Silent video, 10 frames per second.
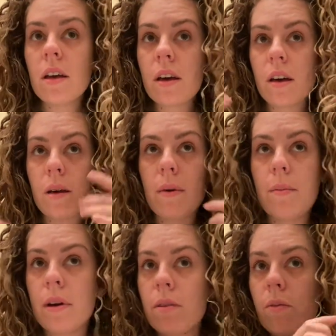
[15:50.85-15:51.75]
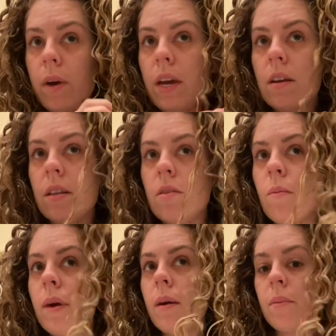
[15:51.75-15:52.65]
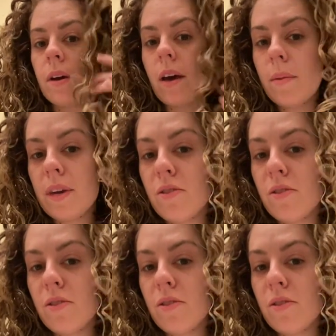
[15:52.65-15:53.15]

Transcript: I'm gonna wait a little bit, but I mean,